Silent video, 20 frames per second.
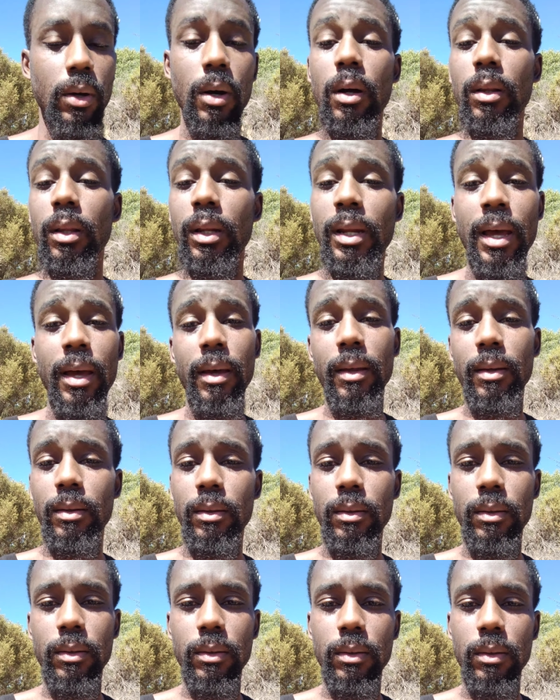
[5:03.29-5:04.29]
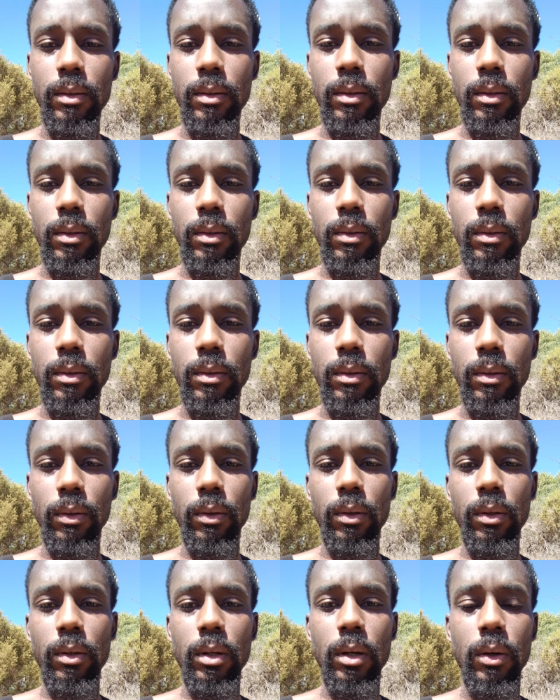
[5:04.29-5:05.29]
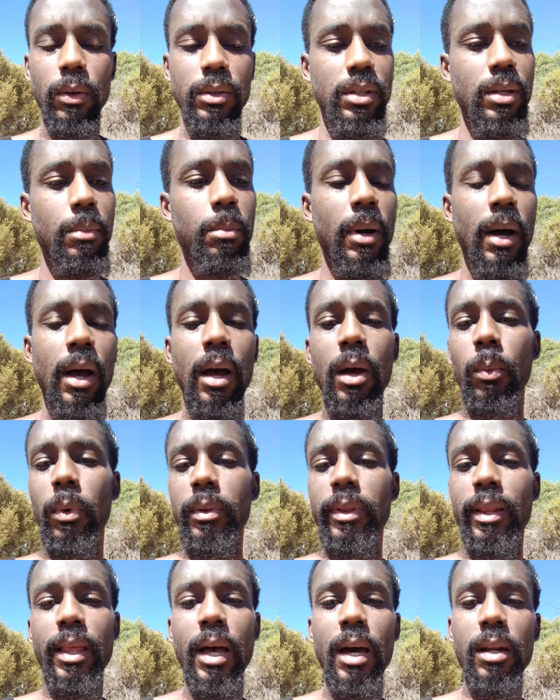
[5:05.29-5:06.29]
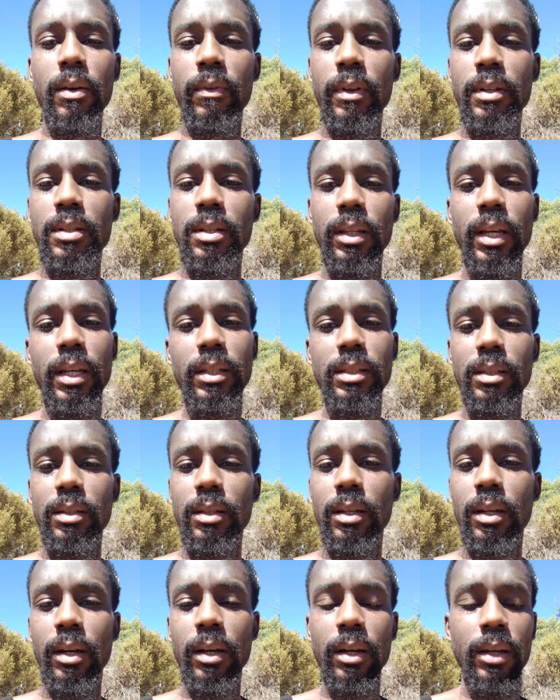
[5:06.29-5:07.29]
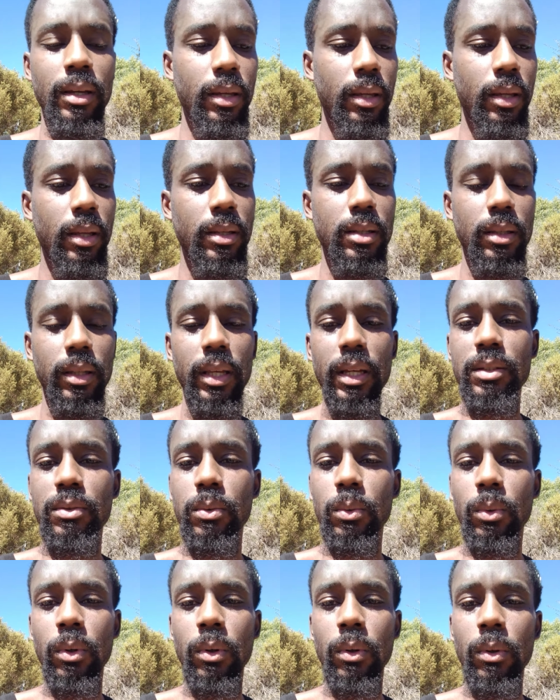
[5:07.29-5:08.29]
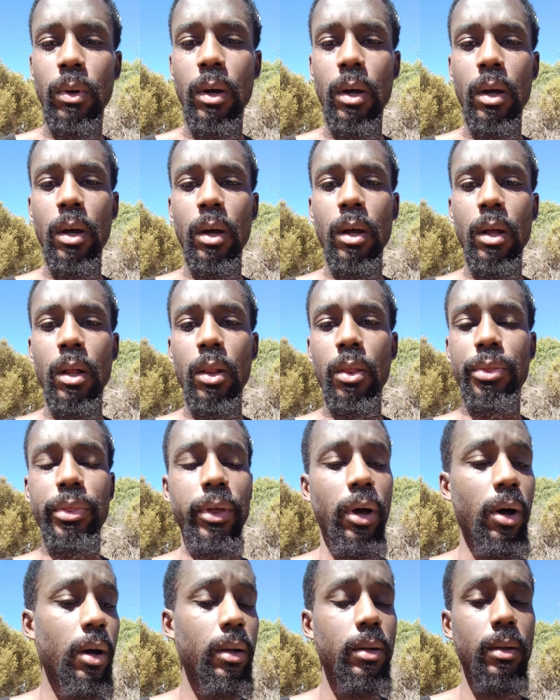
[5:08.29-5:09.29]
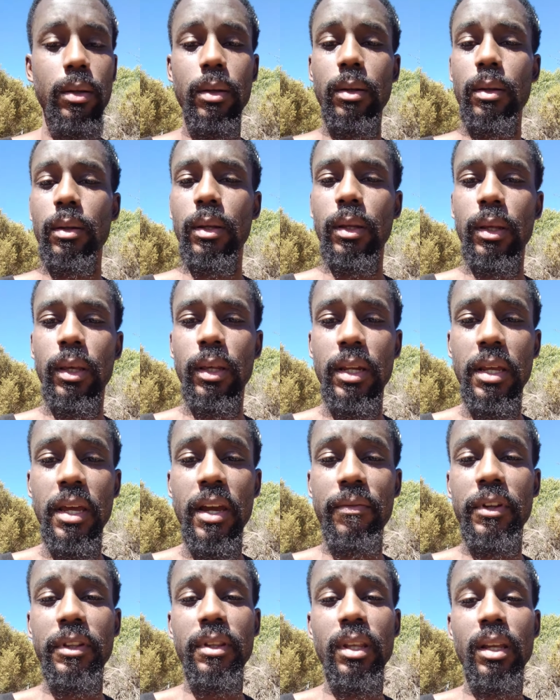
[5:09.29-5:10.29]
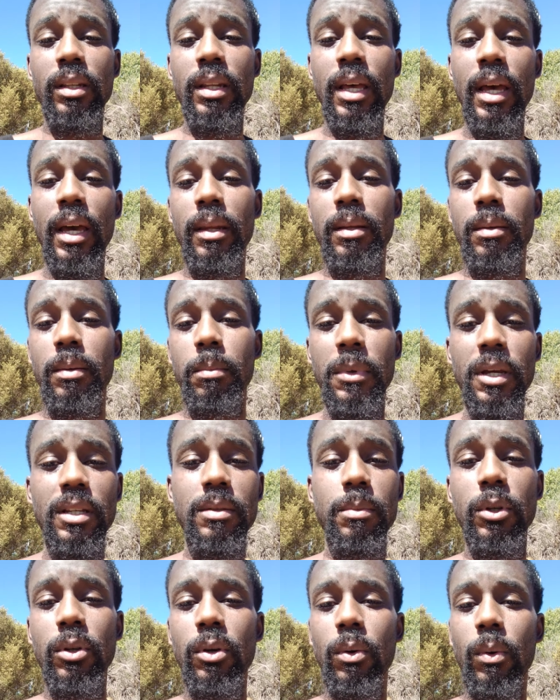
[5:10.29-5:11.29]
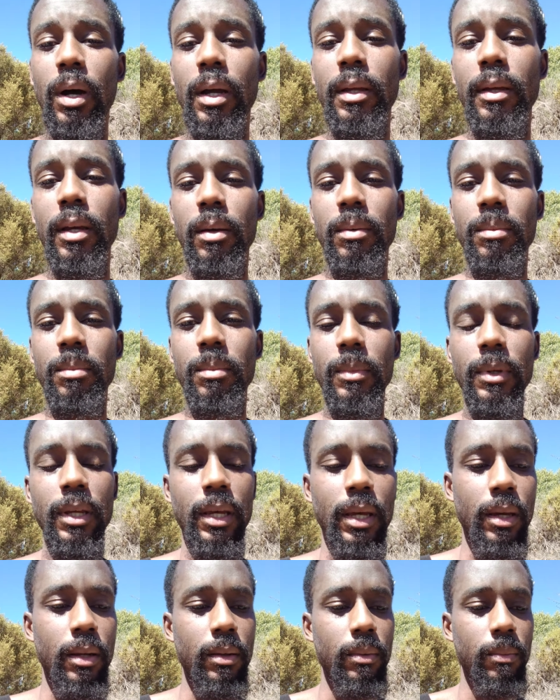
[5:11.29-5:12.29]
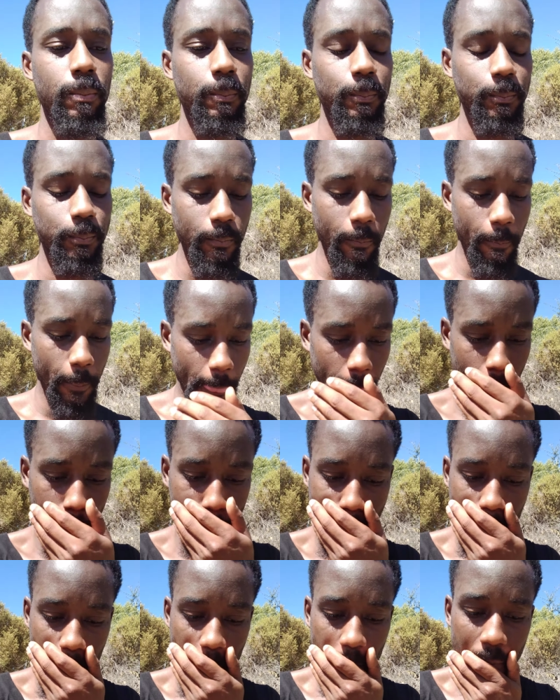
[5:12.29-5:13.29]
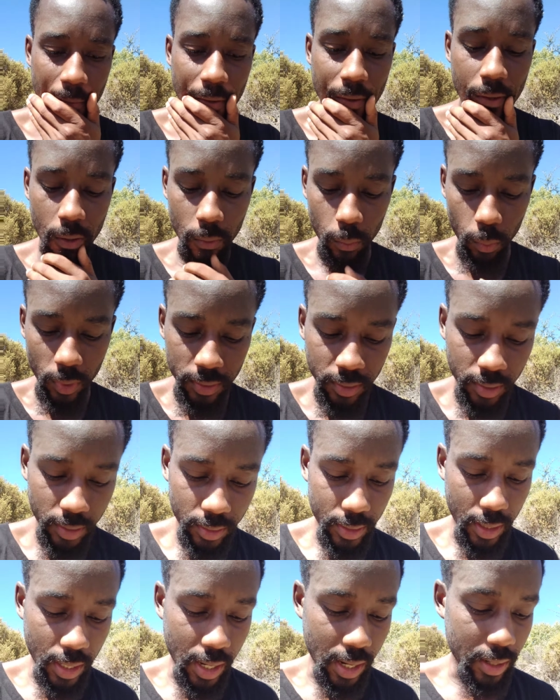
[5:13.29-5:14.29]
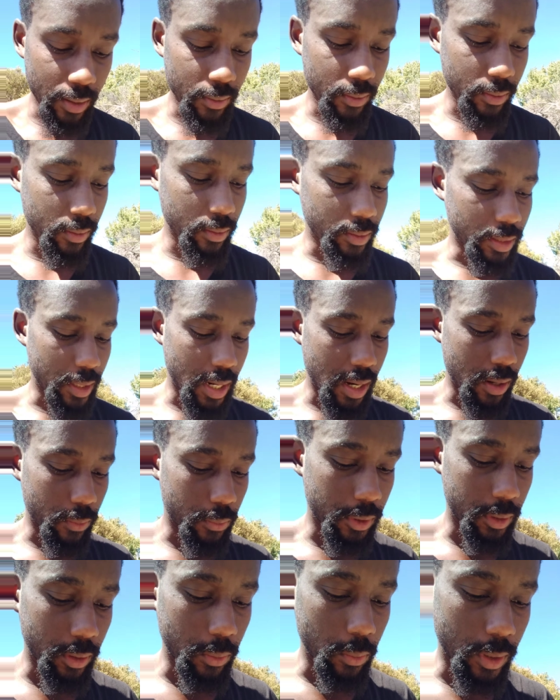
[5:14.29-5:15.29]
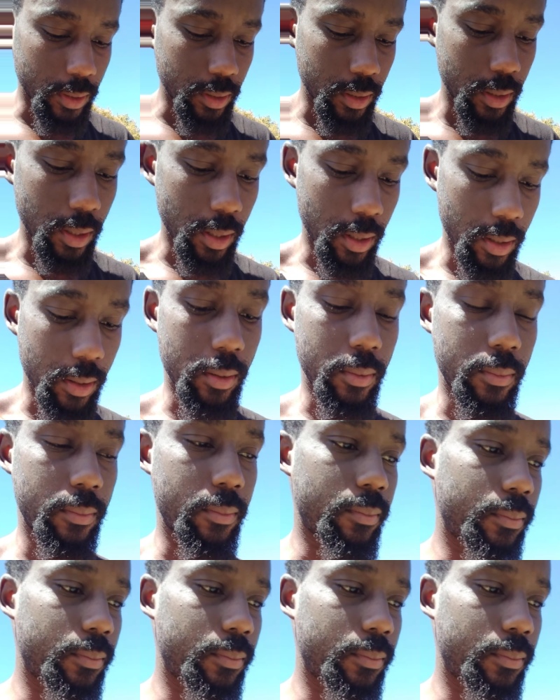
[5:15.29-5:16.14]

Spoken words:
all of that, it's combined with a lot of intellectual thought and everything that makes me who I am. And one thing that I really want to